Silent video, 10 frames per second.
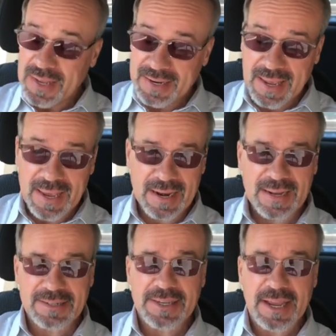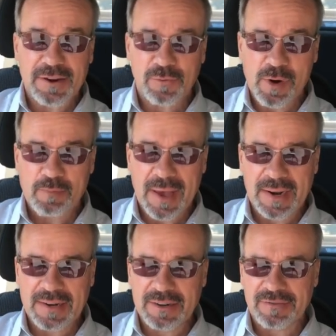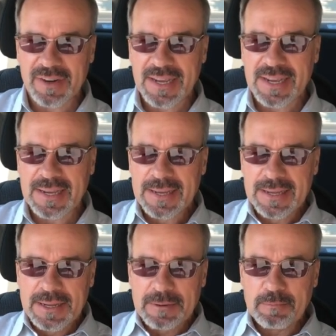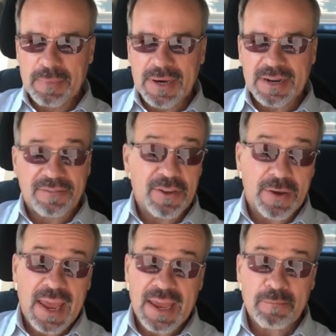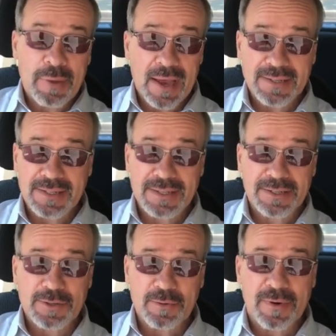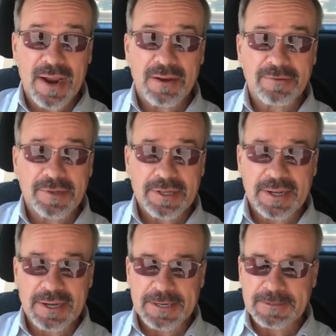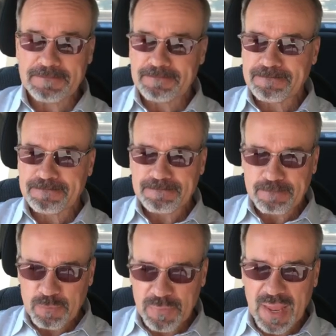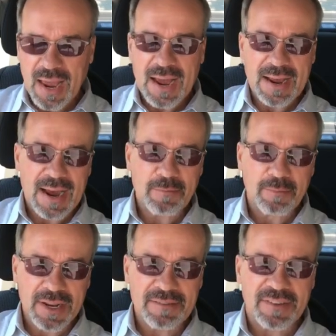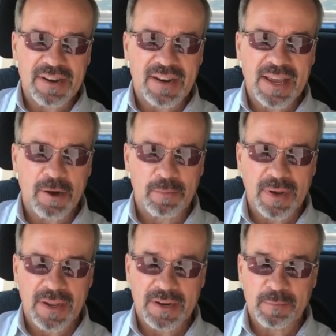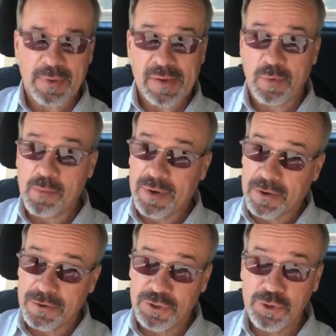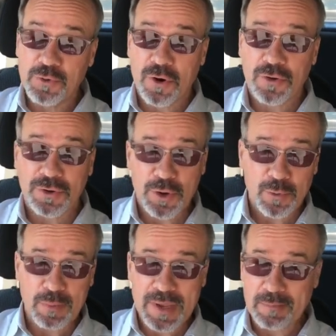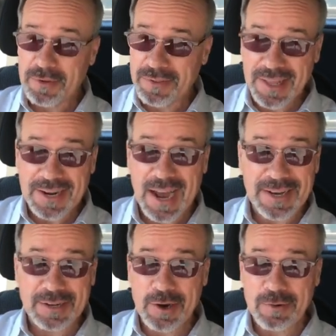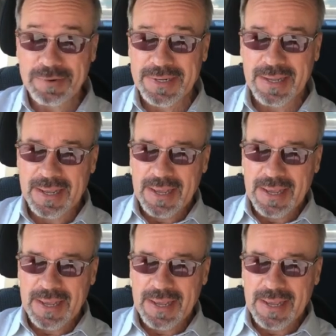again, I say it repetitively, but if you can pass this around, I believe it'll help a lot of people because you all know people that I don't,